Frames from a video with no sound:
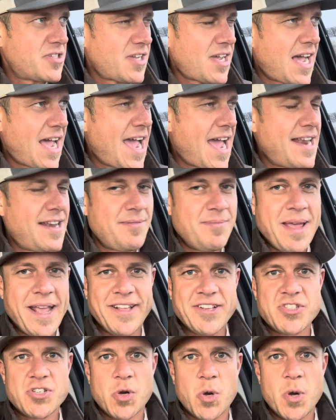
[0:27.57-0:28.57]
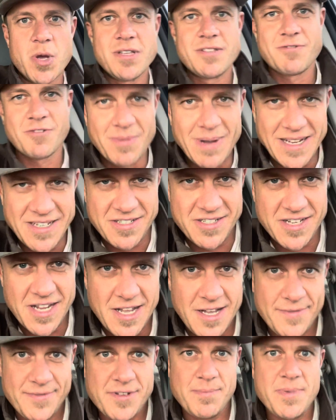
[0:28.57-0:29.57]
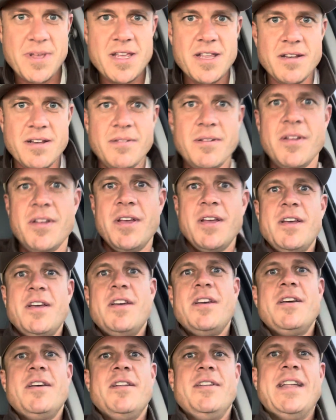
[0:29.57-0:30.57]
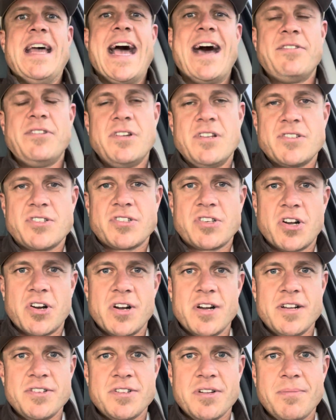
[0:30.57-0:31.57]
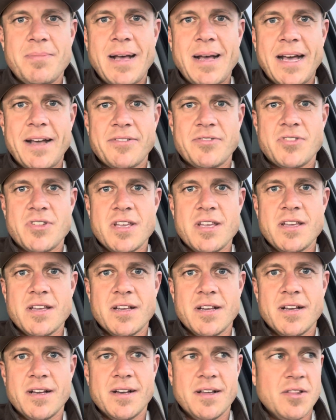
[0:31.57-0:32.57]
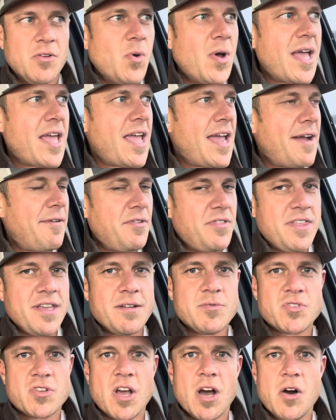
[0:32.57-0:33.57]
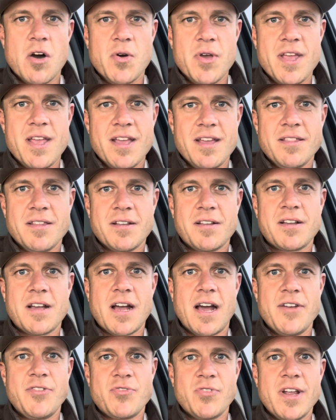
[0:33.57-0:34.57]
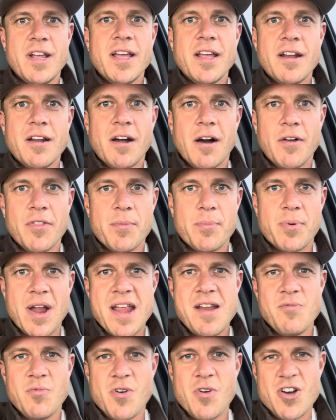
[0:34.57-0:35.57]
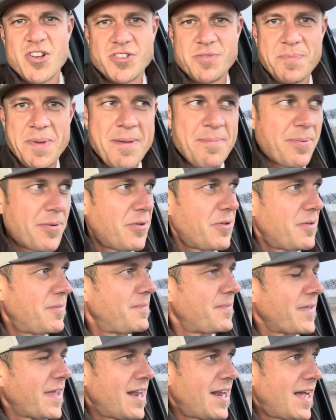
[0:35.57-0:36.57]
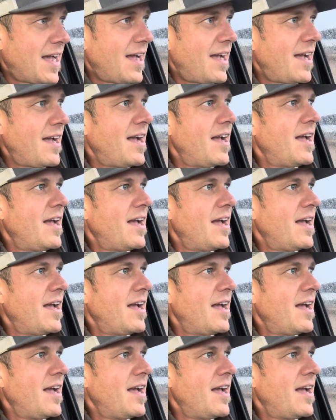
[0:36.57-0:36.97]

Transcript: had to make a choice for myself to be down and discouraged about the way everything was going in the country and all the brainwashed people, and it